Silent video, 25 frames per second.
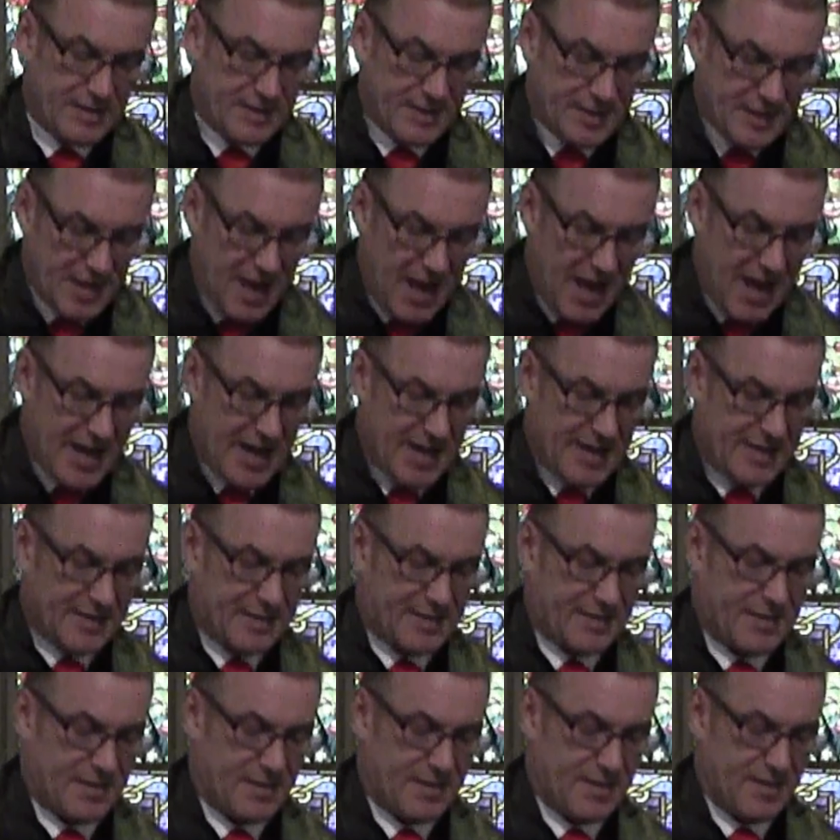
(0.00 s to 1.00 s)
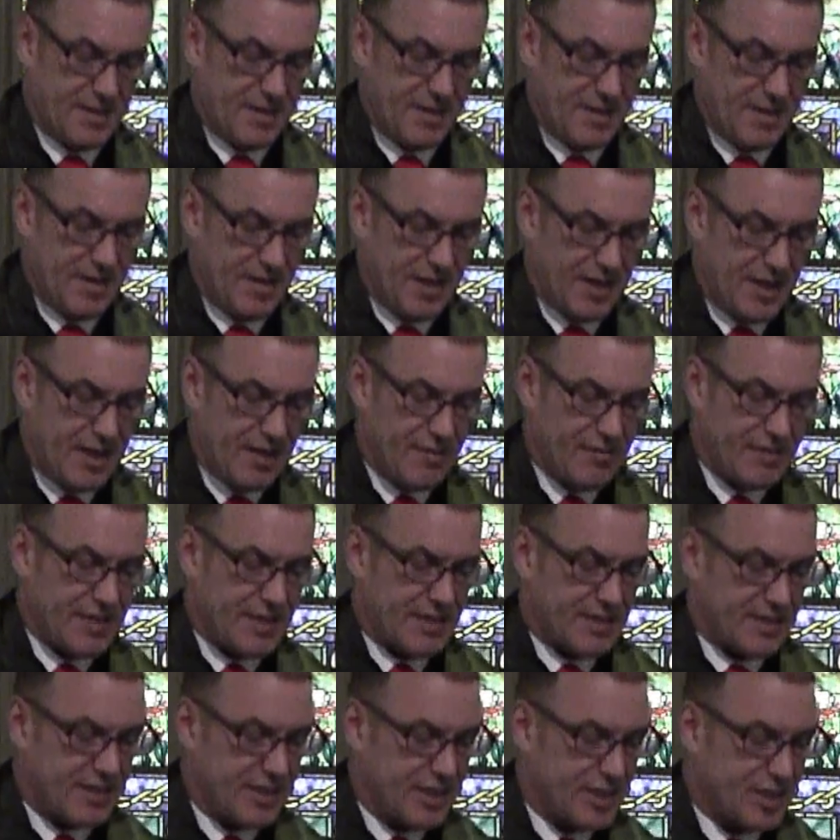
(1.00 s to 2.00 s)
Science
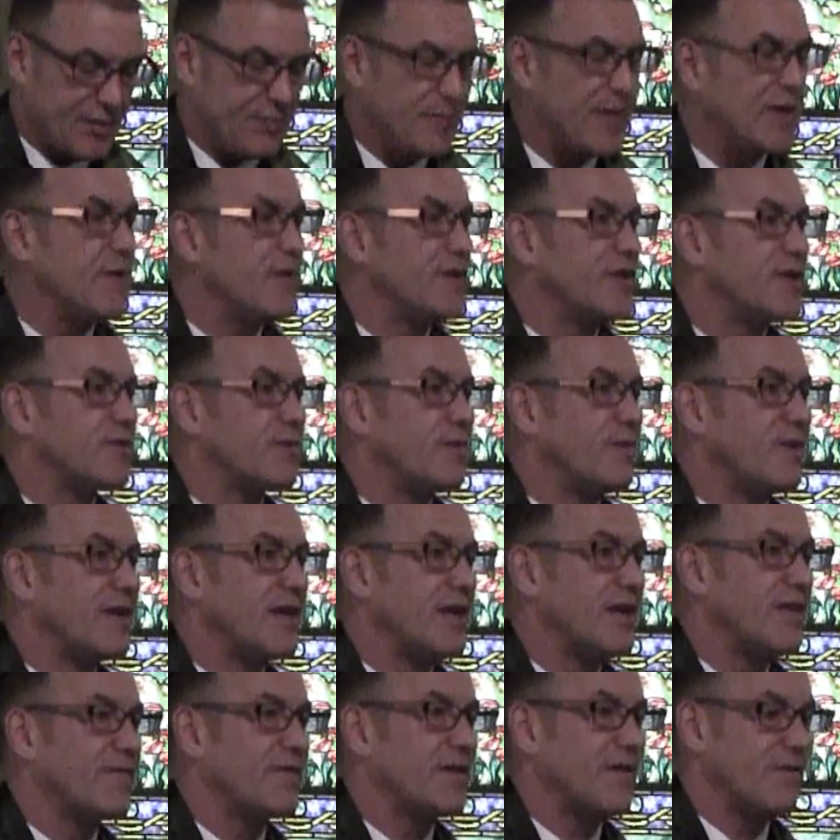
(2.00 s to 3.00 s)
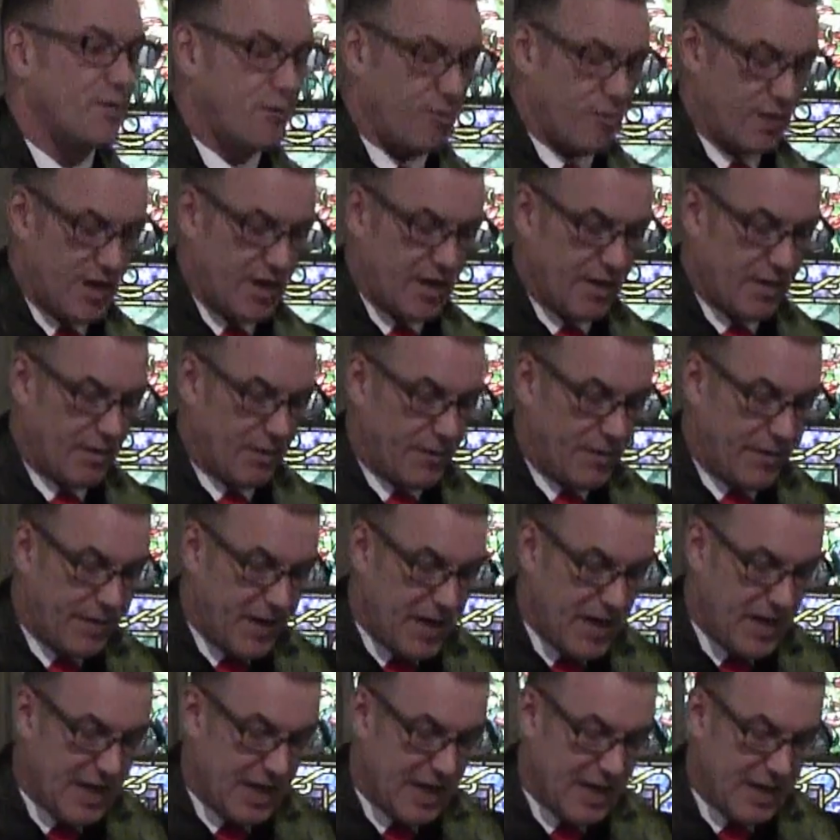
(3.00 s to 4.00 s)
gives us the spiritual gift of critical
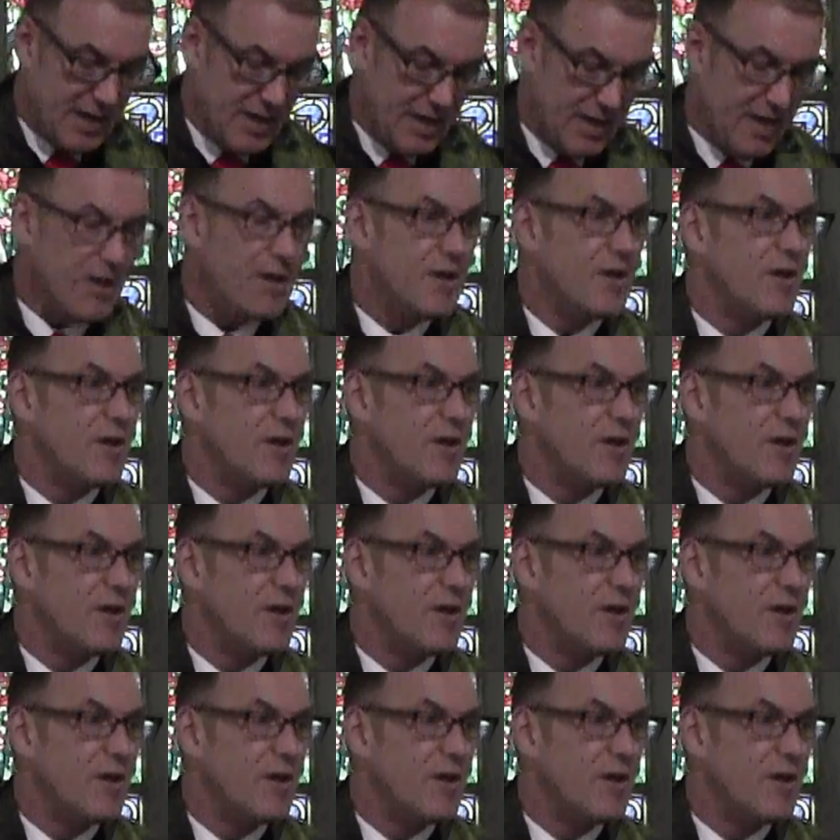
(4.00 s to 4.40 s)
thinking